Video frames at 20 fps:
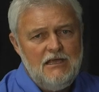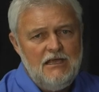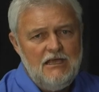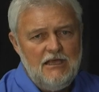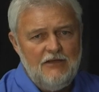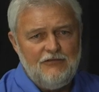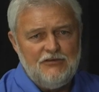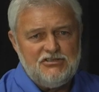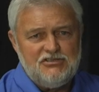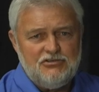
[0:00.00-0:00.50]

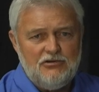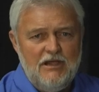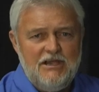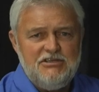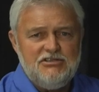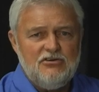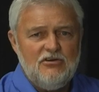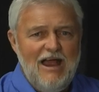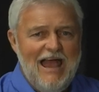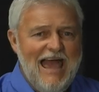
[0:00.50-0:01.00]
If a
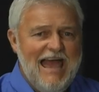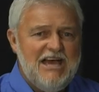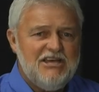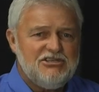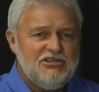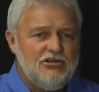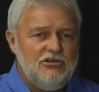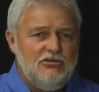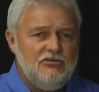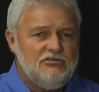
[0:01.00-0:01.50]
stranger
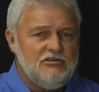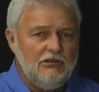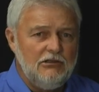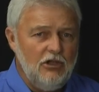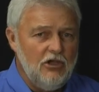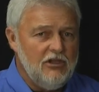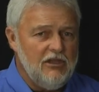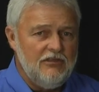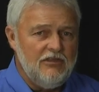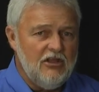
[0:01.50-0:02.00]
asks you to
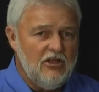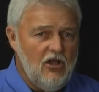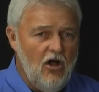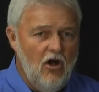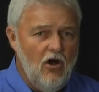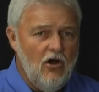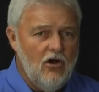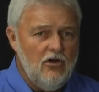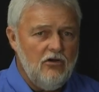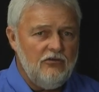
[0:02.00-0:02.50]
look in the
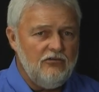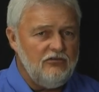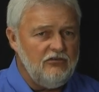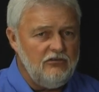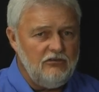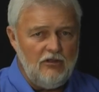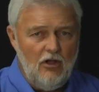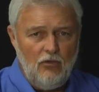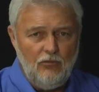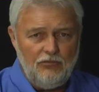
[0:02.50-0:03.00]
car,
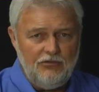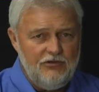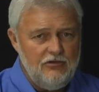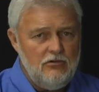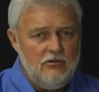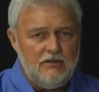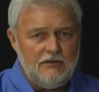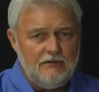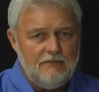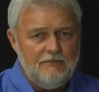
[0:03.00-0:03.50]
don't
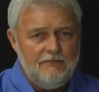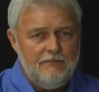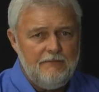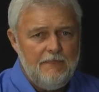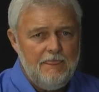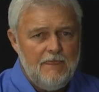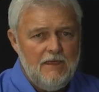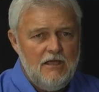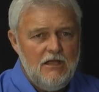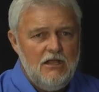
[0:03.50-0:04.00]
do it.
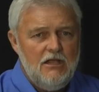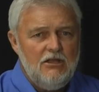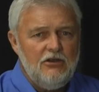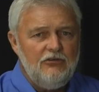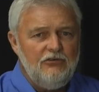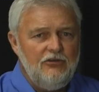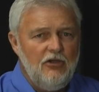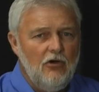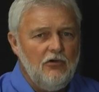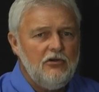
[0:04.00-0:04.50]

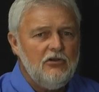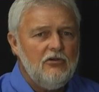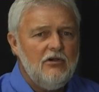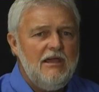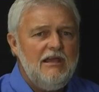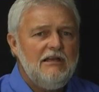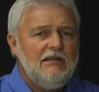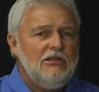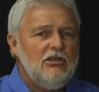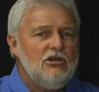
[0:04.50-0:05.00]
Don't
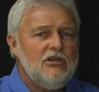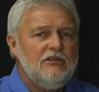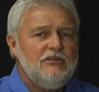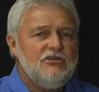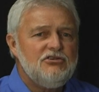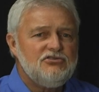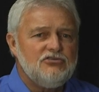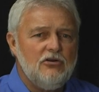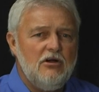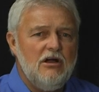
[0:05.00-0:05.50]
agree to look in
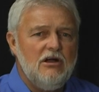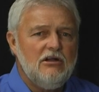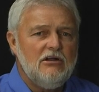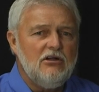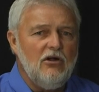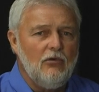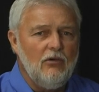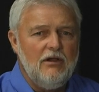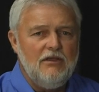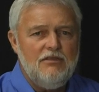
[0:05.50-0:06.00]
the
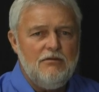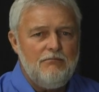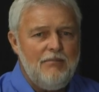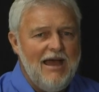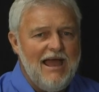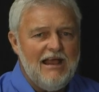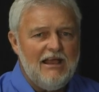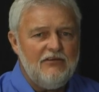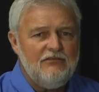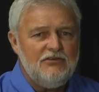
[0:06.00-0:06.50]
trunk or in the
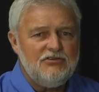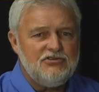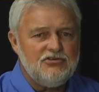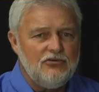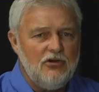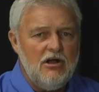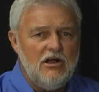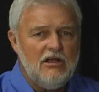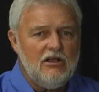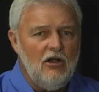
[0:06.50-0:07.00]
back of a
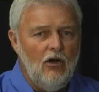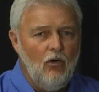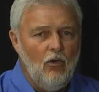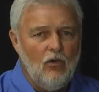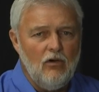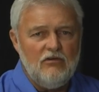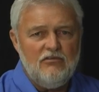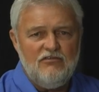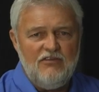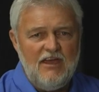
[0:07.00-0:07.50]
truck
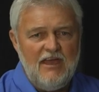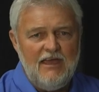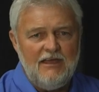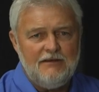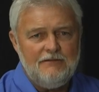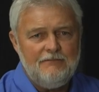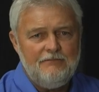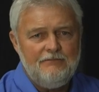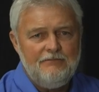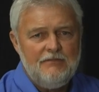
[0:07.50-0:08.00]
or a
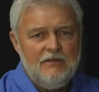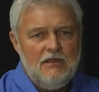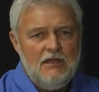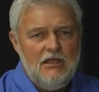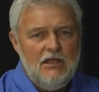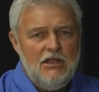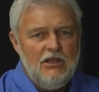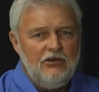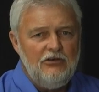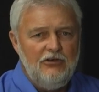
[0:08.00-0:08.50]
van.
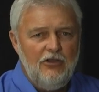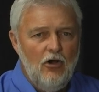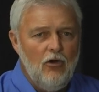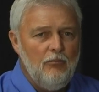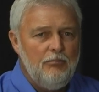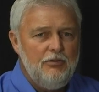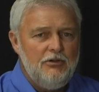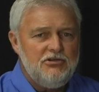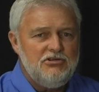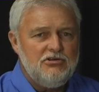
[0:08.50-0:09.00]

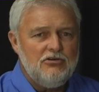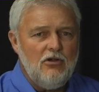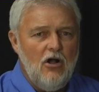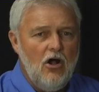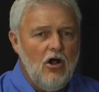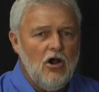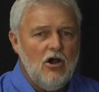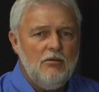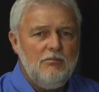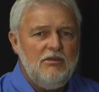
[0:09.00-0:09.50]
Don't put your
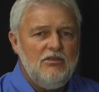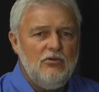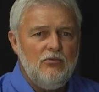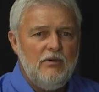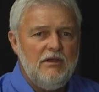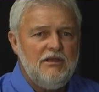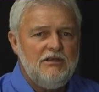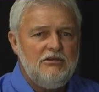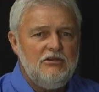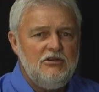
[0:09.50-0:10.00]
arm in the
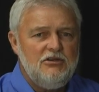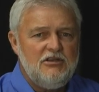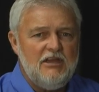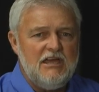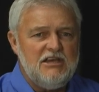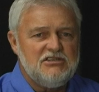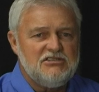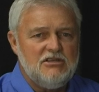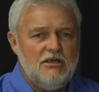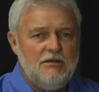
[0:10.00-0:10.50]
window to
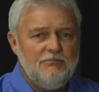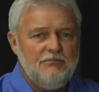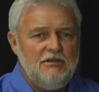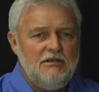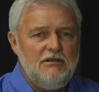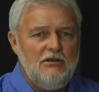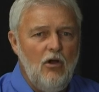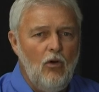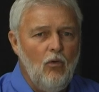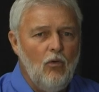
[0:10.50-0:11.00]
take
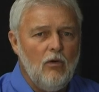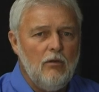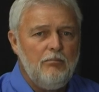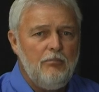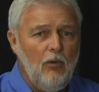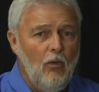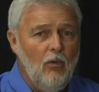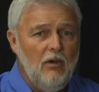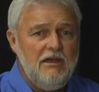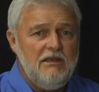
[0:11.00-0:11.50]
something or
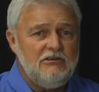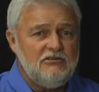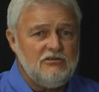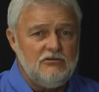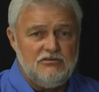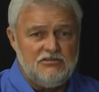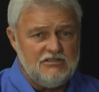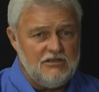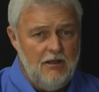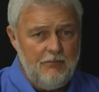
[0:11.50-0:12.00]
point to
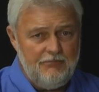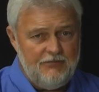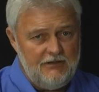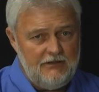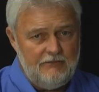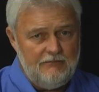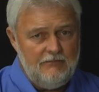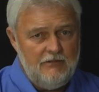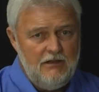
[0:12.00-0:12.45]
something.